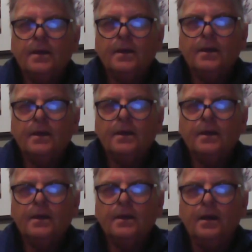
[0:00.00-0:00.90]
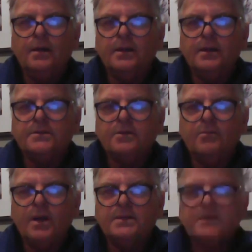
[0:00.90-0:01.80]
Yeah, that's not
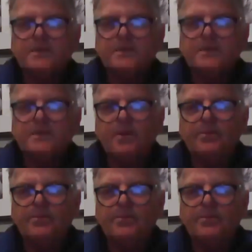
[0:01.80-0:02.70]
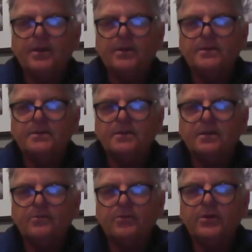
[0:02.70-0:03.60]
my success story, unfortunately.
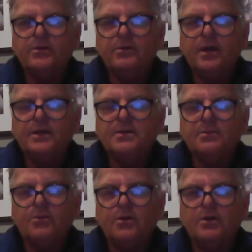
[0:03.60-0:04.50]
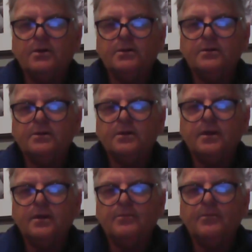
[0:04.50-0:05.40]
It's my brother's. And when you write a
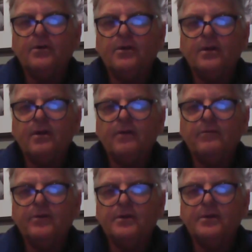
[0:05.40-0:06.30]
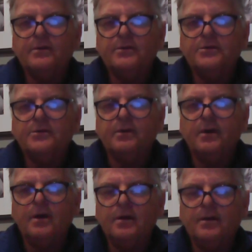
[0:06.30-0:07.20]
book, um, I've written
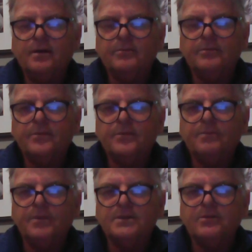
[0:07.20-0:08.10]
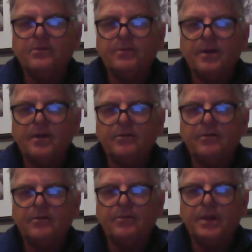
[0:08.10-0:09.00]
two now, and I'm busy with my
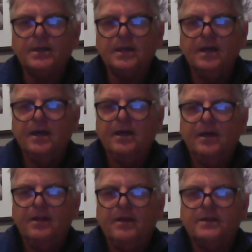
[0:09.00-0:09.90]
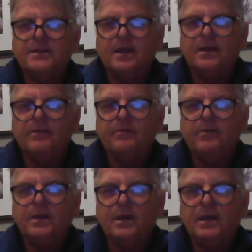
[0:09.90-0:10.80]
third. But they say
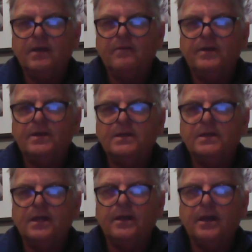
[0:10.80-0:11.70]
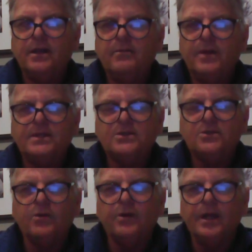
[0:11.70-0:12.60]
never, never tell another man's
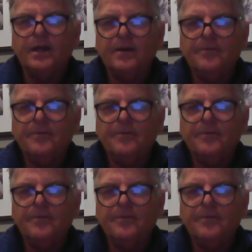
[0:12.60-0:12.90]
story.